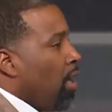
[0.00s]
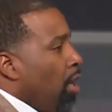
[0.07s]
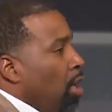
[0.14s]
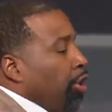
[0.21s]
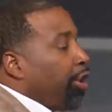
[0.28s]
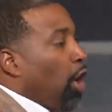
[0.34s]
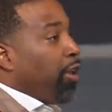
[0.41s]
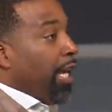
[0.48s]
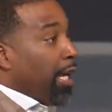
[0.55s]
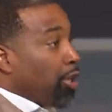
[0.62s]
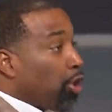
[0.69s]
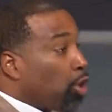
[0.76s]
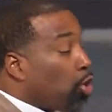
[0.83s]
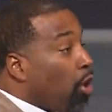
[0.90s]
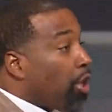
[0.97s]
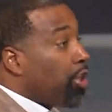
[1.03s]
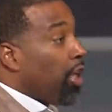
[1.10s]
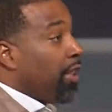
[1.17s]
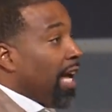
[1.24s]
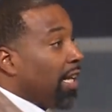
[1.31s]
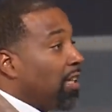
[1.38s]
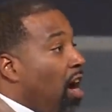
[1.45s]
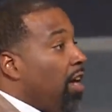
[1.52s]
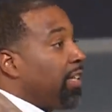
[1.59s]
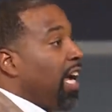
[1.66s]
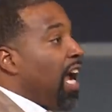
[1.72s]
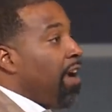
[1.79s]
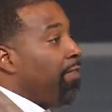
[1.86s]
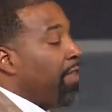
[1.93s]
So the instruction that God
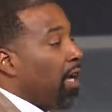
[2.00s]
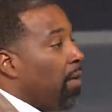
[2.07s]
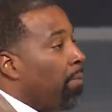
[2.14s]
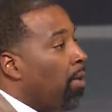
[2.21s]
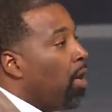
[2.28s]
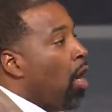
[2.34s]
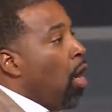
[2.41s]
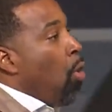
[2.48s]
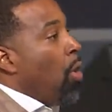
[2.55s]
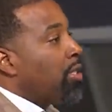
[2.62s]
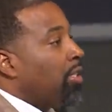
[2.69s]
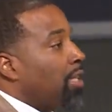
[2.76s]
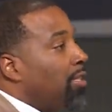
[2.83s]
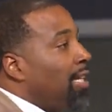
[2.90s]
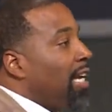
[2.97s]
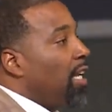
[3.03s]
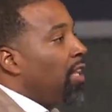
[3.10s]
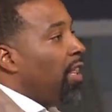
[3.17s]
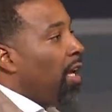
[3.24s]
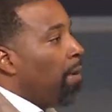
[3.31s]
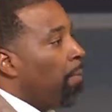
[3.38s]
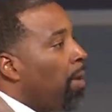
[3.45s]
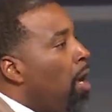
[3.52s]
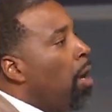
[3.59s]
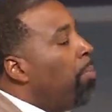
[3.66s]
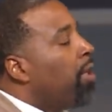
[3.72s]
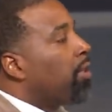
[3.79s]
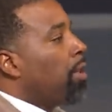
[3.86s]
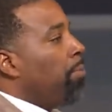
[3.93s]
gave them was to say to them,
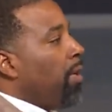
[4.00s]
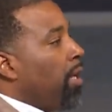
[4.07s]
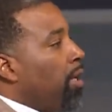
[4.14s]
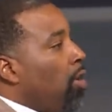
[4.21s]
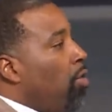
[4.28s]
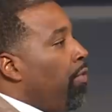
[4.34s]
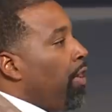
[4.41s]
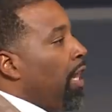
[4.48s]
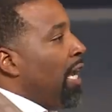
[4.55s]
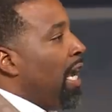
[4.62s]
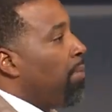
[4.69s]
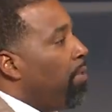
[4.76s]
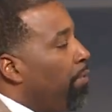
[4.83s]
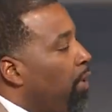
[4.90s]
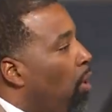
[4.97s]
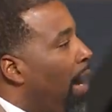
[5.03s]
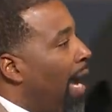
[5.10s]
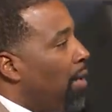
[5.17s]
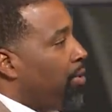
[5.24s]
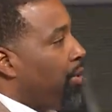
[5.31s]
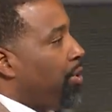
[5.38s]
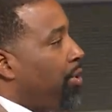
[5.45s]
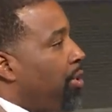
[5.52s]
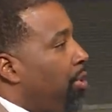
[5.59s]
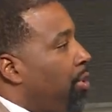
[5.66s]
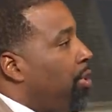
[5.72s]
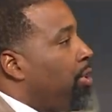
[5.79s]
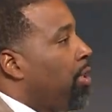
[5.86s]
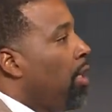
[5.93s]
put the blood over the name of your house.
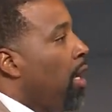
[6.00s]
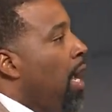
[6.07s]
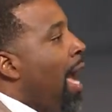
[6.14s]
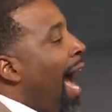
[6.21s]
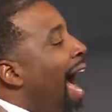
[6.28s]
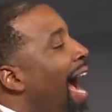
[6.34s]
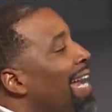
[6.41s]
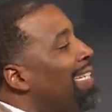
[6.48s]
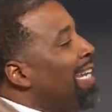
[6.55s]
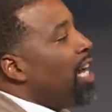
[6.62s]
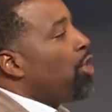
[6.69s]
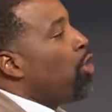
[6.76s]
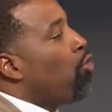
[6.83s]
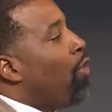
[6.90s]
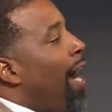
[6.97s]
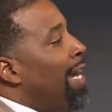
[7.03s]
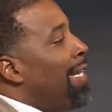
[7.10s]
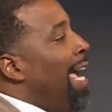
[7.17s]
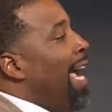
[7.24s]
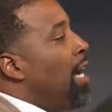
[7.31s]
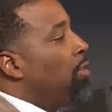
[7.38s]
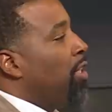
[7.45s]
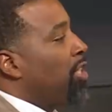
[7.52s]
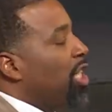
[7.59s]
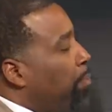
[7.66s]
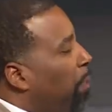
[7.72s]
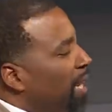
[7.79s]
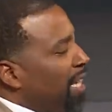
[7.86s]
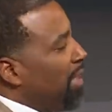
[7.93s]
I dare you right now to
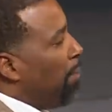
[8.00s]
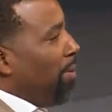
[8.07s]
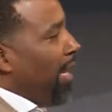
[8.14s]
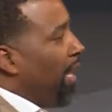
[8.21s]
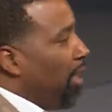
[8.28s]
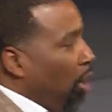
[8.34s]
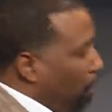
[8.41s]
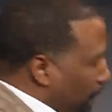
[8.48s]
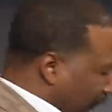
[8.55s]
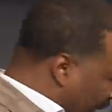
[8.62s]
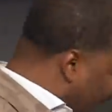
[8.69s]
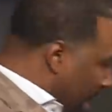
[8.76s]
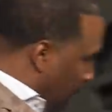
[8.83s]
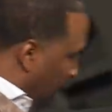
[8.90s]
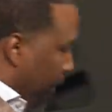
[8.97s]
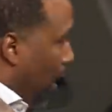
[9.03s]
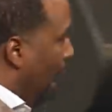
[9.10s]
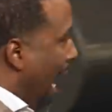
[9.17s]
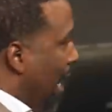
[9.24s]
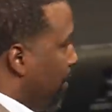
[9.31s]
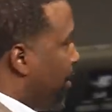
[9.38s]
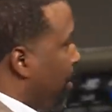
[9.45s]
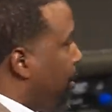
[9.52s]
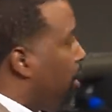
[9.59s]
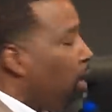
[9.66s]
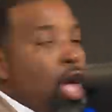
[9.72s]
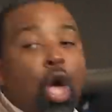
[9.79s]
just plead the blood over the name of your house.